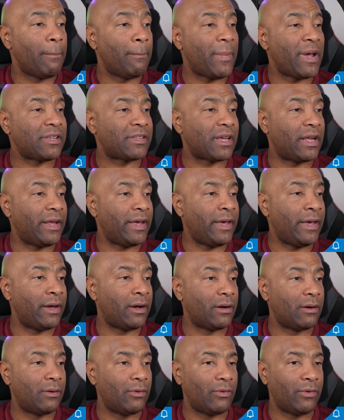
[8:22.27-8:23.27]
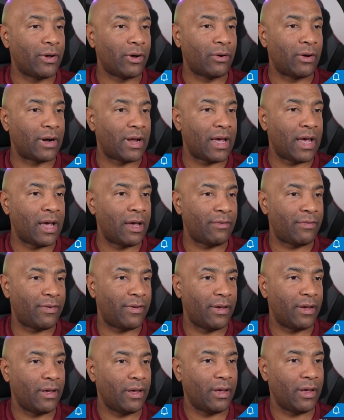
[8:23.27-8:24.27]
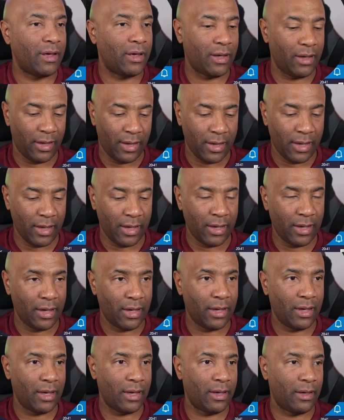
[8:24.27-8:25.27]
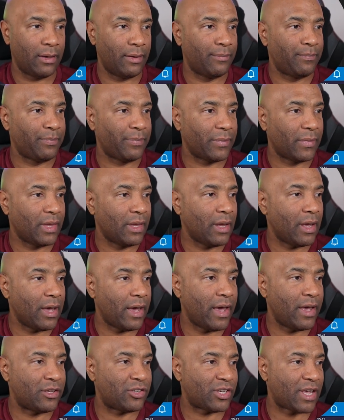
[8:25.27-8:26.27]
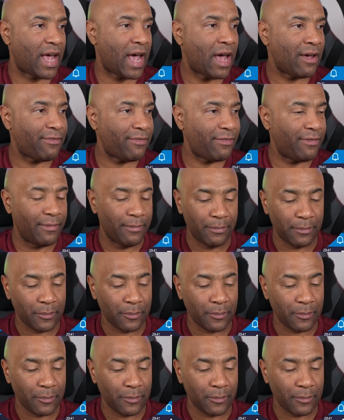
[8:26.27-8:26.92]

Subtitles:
Basically here we're gonna have a href,